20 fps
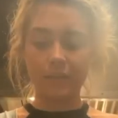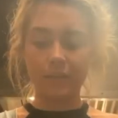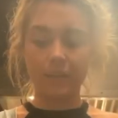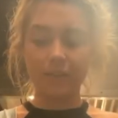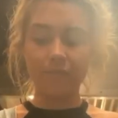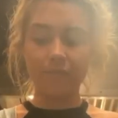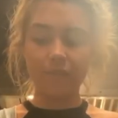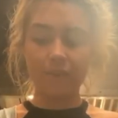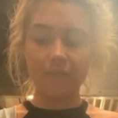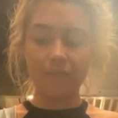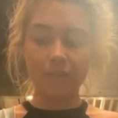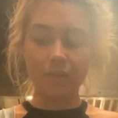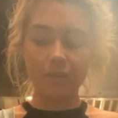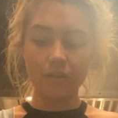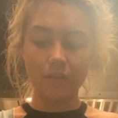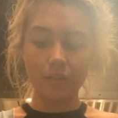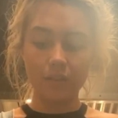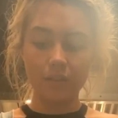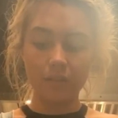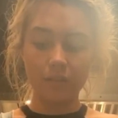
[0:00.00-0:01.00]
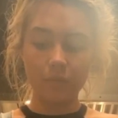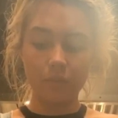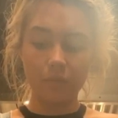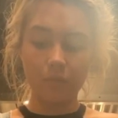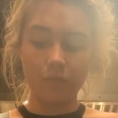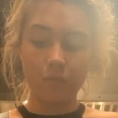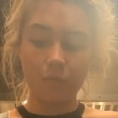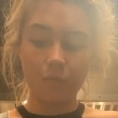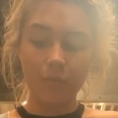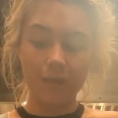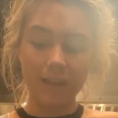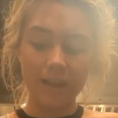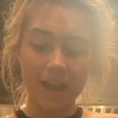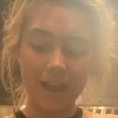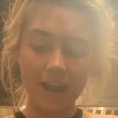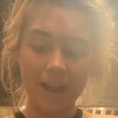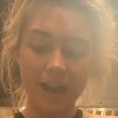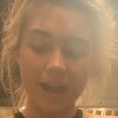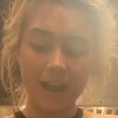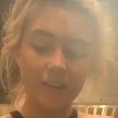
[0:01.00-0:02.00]
I've never done this before, but I
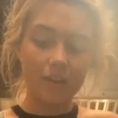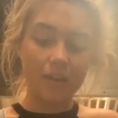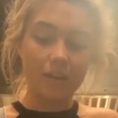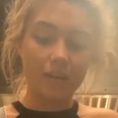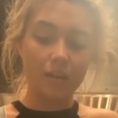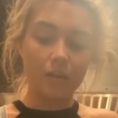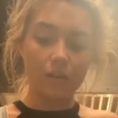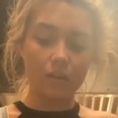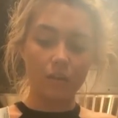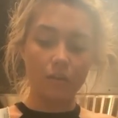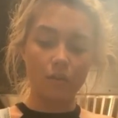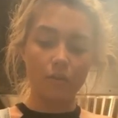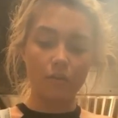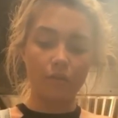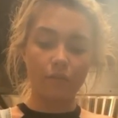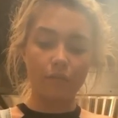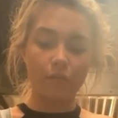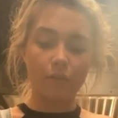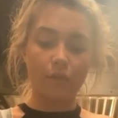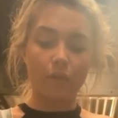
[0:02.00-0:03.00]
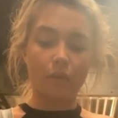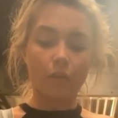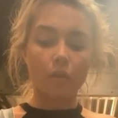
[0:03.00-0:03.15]
have eaten a lot of